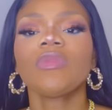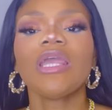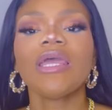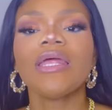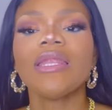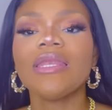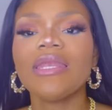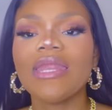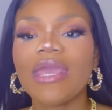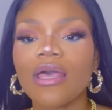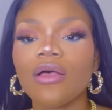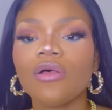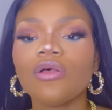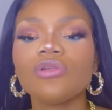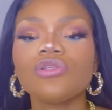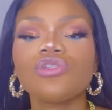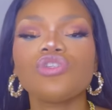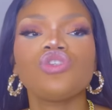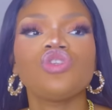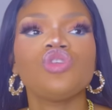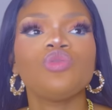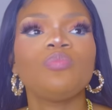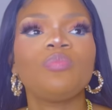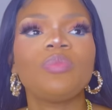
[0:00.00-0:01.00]

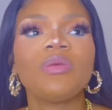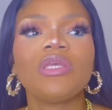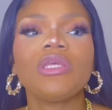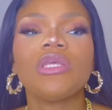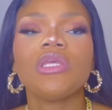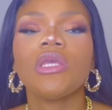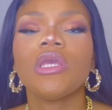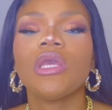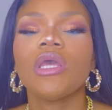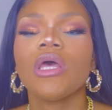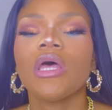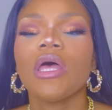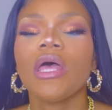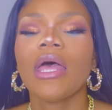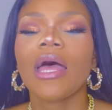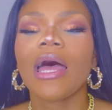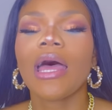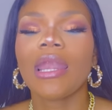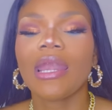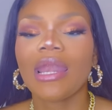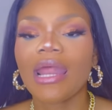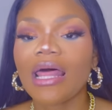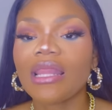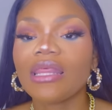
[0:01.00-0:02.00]
nails should be
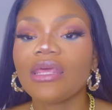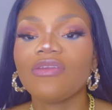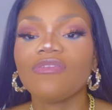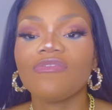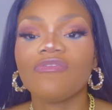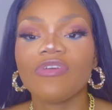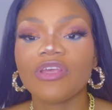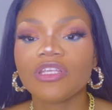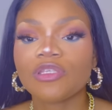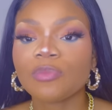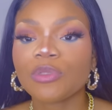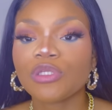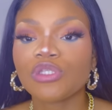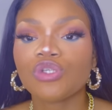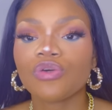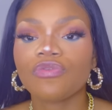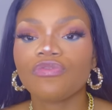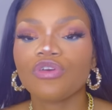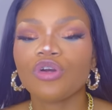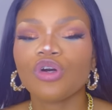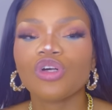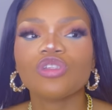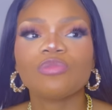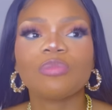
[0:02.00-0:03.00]
another investment
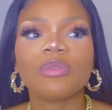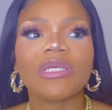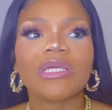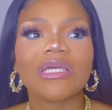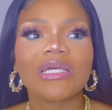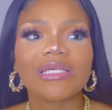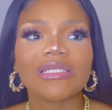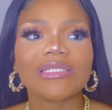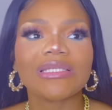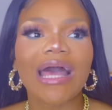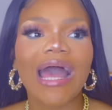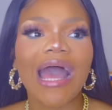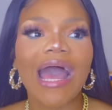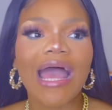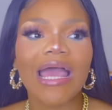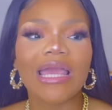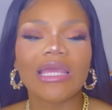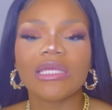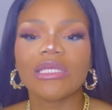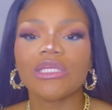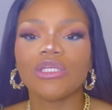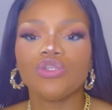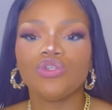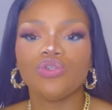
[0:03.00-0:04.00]
of yours, because
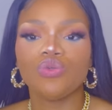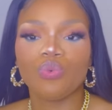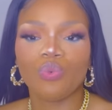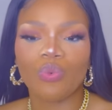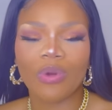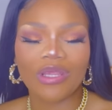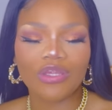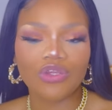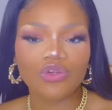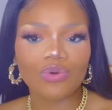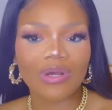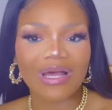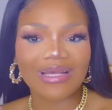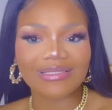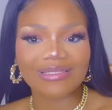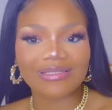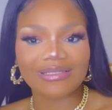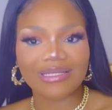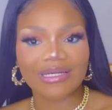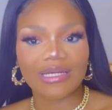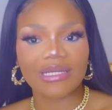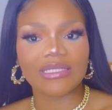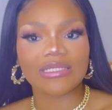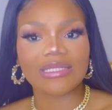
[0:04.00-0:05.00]
when you are
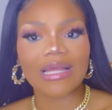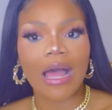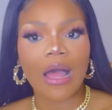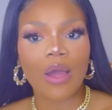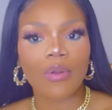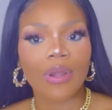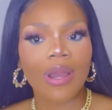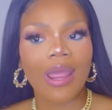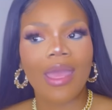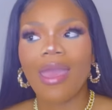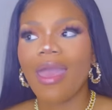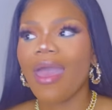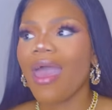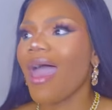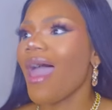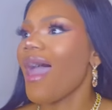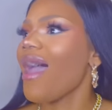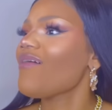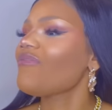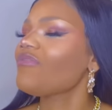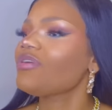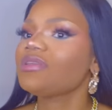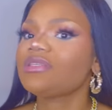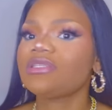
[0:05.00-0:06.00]
sitting down
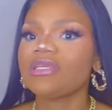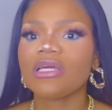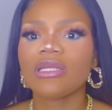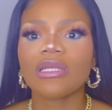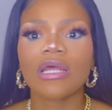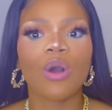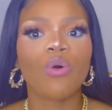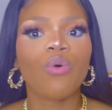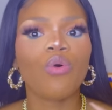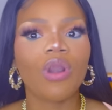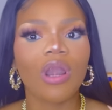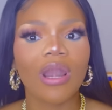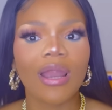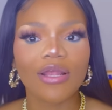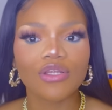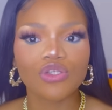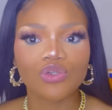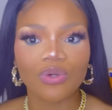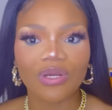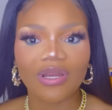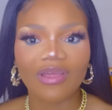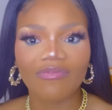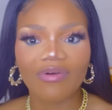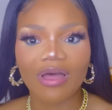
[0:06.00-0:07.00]
having dinner or
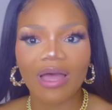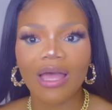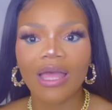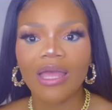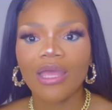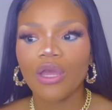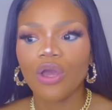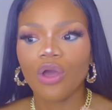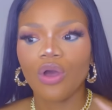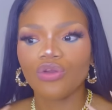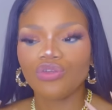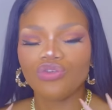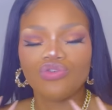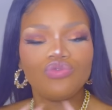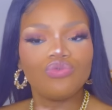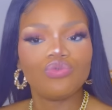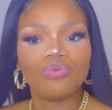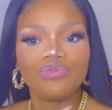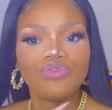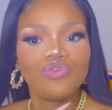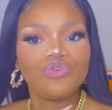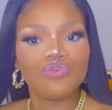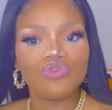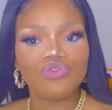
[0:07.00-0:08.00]
lunch, whatever, you
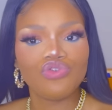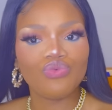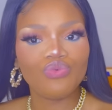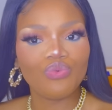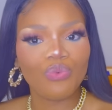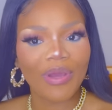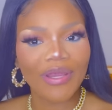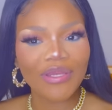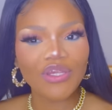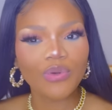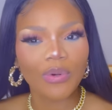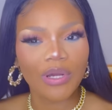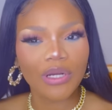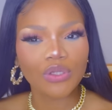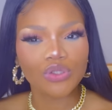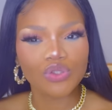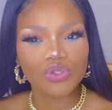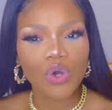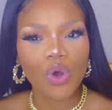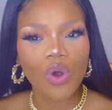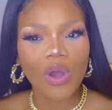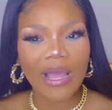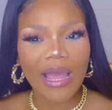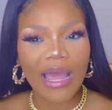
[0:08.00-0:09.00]
when you want
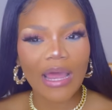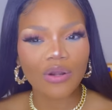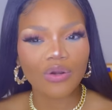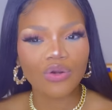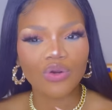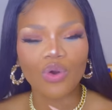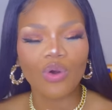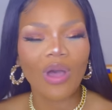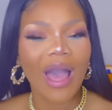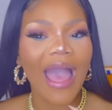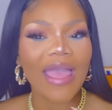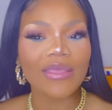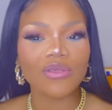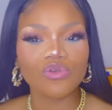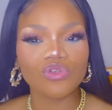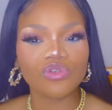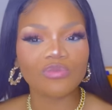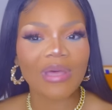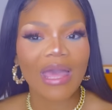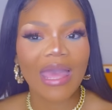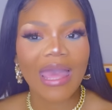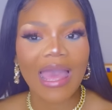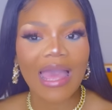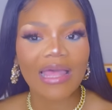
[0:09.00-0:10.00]
to talk, I don't know, I use
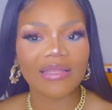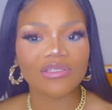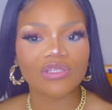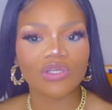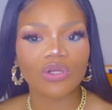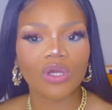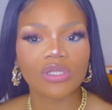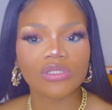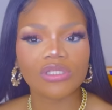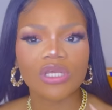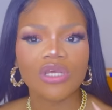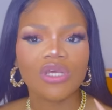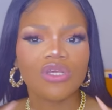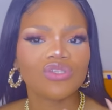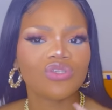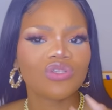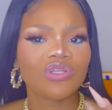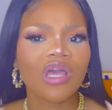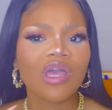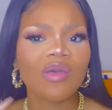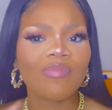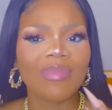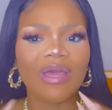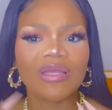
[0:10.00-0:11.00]
my hands a lot. So
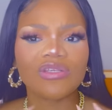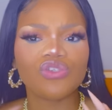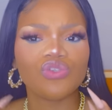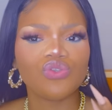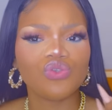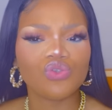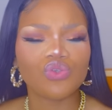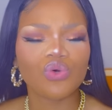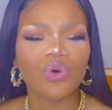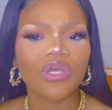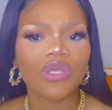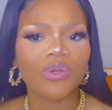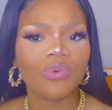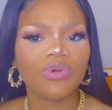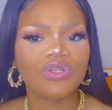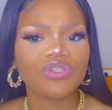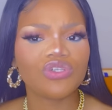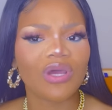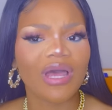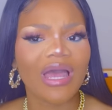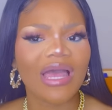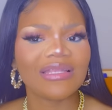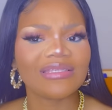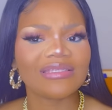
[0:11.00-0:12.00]
now imagine you're talking with
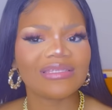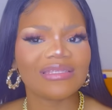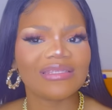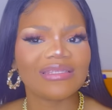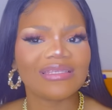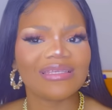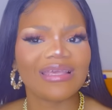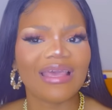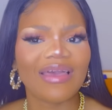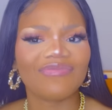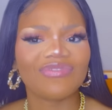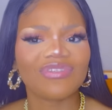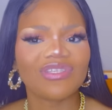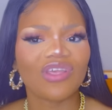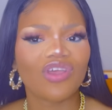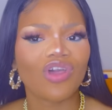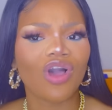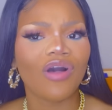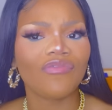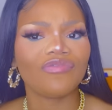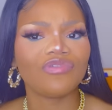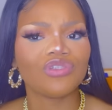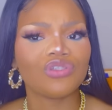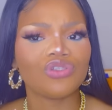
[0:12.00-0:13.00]
your hands and then you have
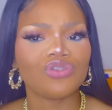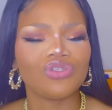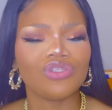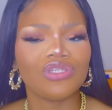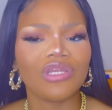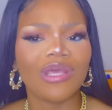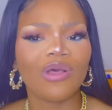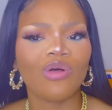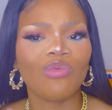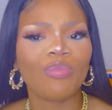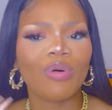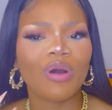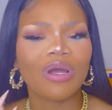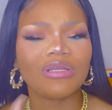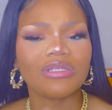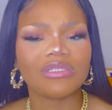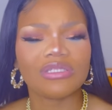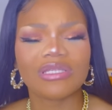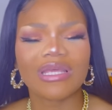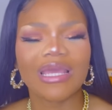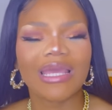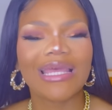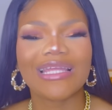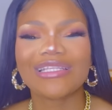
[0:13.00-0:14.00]
scuffed nail
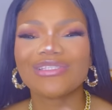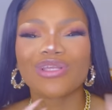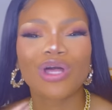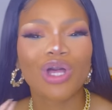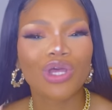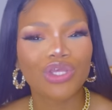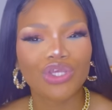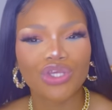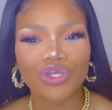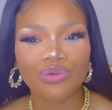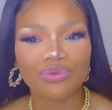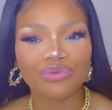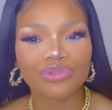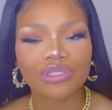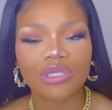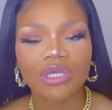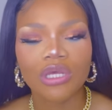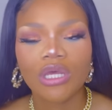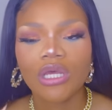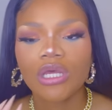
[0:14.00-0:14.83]
polish there. It's not cute.